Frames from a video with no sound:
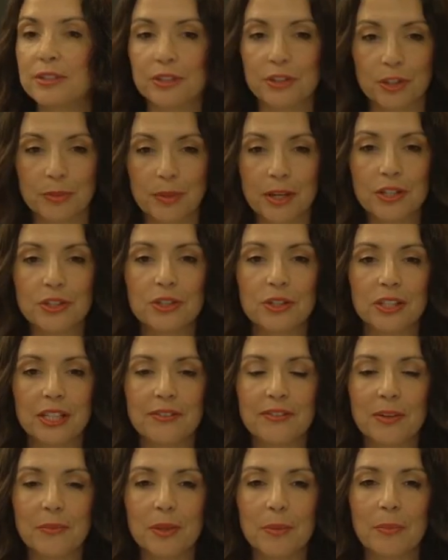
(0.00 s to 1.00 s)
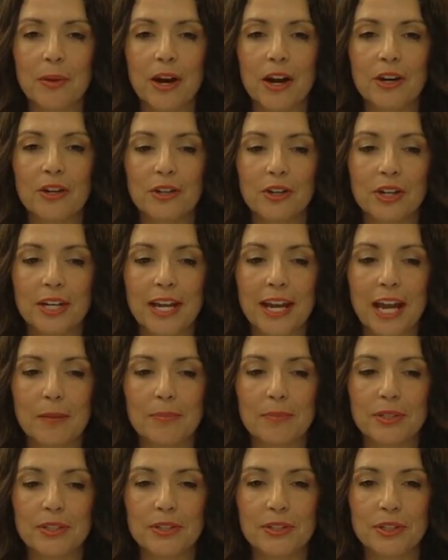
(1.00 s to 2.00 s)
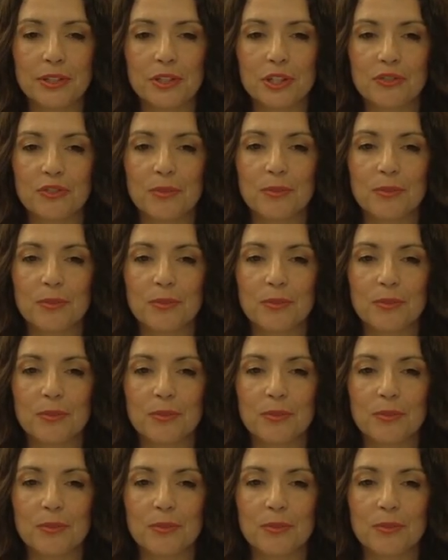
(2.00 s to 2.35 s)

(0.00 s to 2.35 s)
especially from the partner campuses,